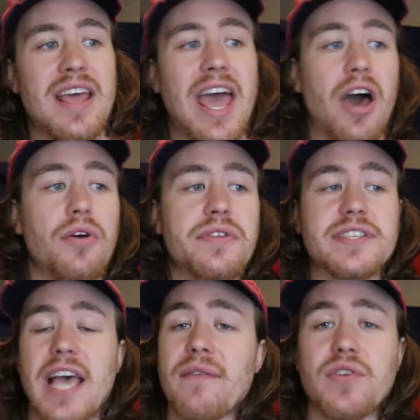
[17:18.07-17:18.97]
Health
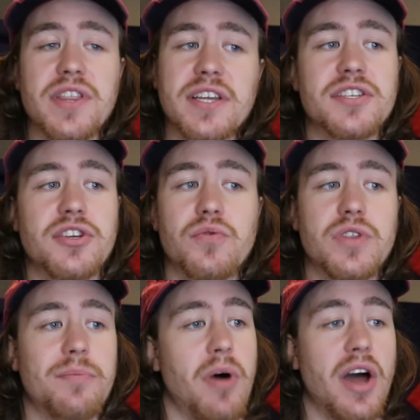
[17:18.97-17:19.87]
is everything to do
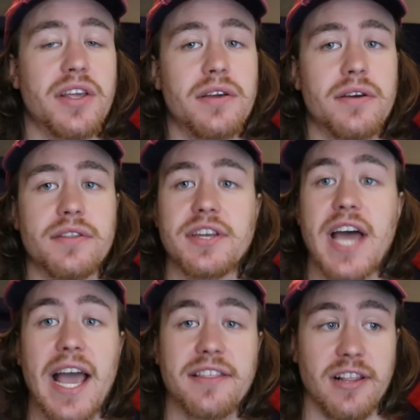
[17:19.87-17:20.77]
with the body, the
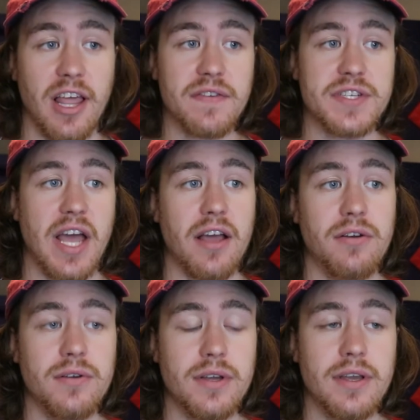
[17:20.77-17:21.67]
diet, the lifestyle.